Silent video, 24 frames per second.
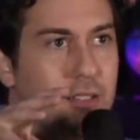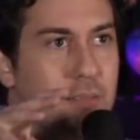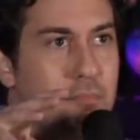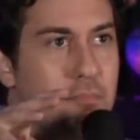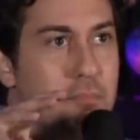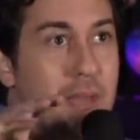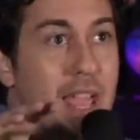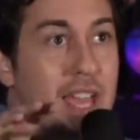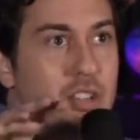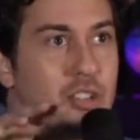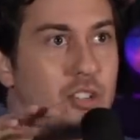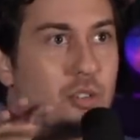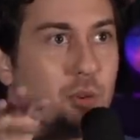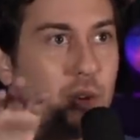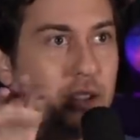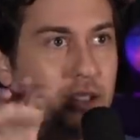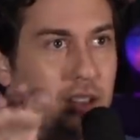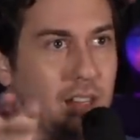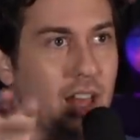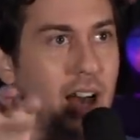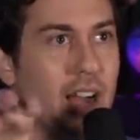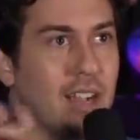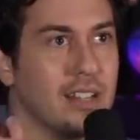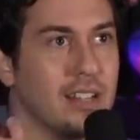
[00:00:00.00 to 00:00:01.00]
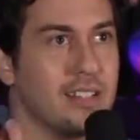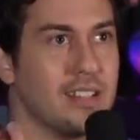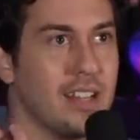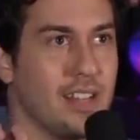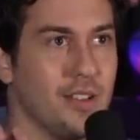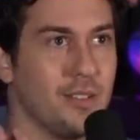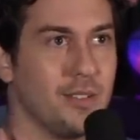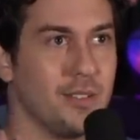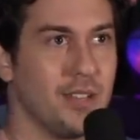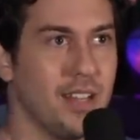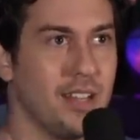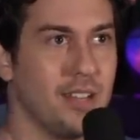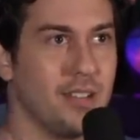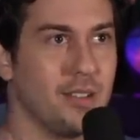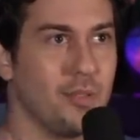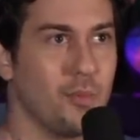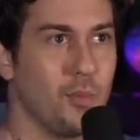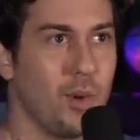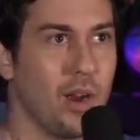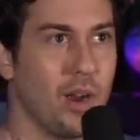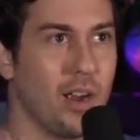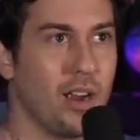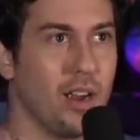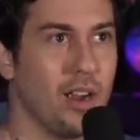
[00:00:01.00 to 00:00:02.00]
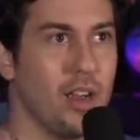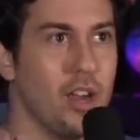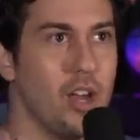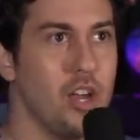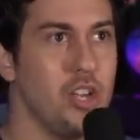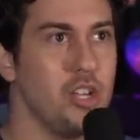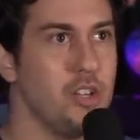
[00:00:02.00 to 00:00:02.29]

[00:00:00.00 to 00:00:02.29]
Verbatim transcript: mandatory lockdown then where